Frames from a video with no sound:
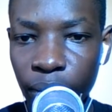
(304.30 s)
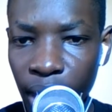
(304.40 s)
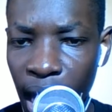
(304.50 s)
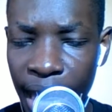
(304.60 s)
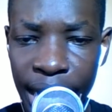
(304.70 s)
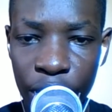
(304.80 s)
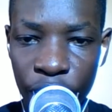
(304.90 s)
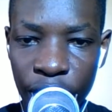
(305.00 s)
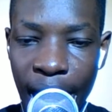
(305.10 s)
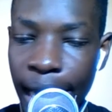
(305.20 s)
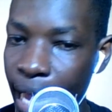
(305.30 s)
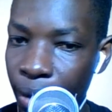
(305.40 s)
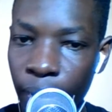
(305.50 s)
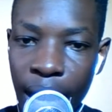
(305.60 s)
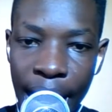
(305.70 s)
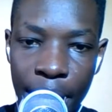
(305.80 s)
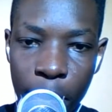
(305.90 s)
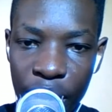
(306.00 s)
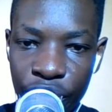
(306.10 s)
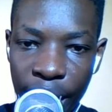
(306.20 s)
ahead of uh, Leno and
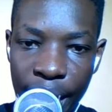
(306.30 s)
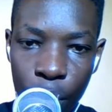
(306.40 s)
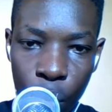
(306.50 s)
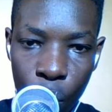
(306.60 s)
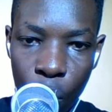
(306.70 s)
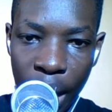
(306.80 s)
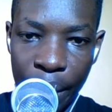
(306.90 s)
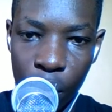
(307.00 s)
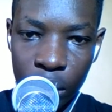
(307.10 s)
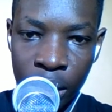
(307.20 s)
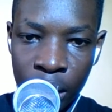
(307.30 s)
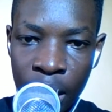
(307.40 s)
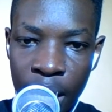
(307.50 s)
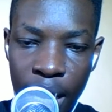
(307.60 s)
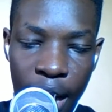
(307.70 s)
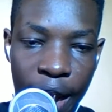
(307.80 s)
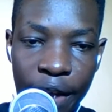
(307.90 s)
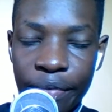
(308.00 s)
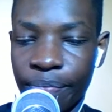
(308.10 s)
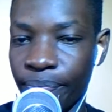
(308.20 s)
Matt Ryan, who are not
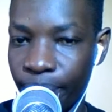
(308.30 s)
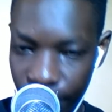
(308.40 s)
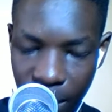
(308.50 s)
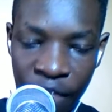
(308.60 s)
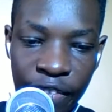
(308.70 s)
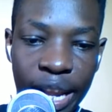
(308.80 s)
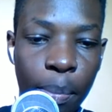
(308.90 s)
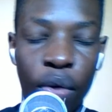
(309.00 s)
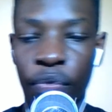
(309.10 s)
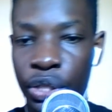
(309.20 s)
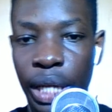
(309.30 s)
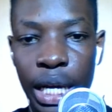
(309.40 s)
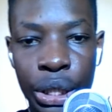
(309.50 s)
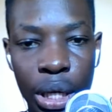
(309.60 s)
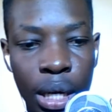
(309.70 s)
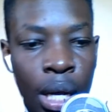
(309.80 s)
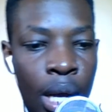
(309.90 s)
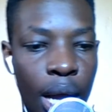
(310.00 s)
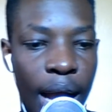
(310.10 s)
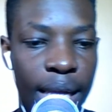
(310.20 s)
Uh, available for selection.
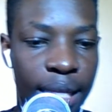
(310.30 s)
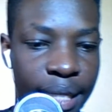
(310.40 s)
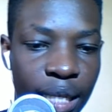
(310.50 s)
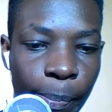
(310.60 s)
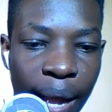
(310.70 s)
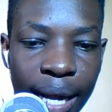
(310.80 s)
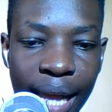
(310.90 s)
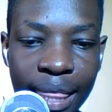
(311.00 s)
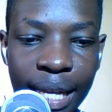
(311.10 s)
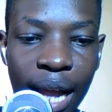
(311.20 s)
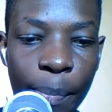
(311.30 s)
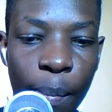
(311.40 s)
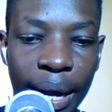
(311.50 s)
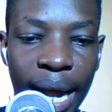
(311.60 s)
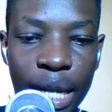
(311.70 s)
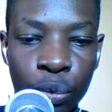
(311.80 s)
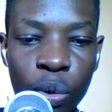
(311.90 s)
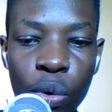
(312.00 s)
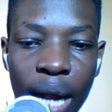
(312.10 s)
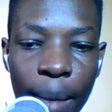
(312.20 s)
Uh, in the centre back, I think Gabriel Magalhães
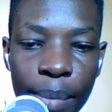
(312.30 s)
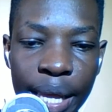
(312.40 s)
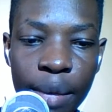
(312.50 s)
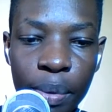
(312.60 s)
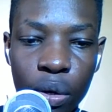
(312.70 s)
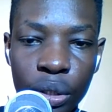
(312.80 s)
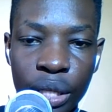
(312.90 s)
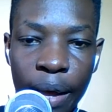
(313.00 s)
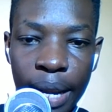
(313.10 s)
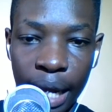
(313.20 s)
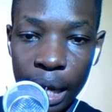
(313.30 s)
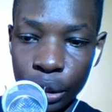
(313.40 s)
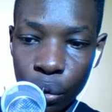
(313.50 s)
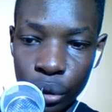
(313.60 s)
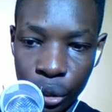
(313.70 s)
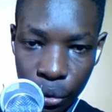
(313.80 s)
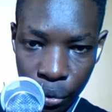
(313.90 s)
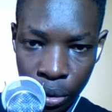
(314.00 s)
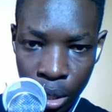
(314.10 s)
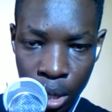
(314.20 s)
will come in because, uh, like I told
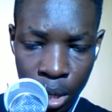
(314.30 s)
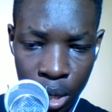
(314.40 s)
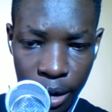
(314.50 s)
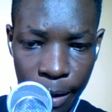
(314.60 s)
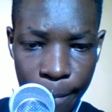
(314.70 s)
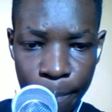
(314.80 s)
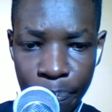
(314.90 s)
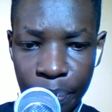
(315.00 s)
you, um,